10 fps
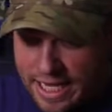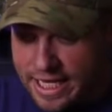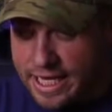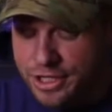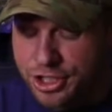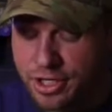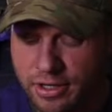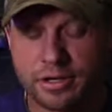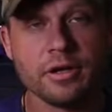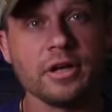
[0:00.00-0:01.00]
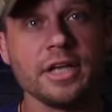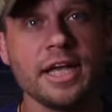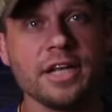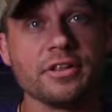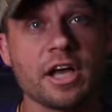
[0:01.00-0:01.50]
Each
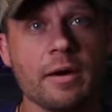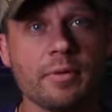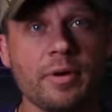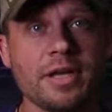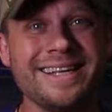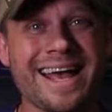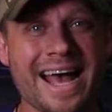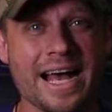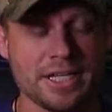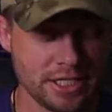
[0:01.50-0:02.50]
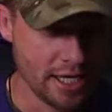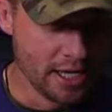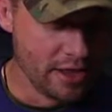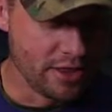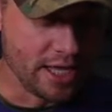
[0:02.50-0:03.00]
end of the cummerbund has
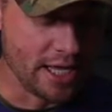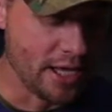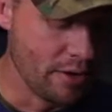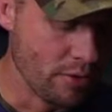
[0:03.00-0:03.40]
the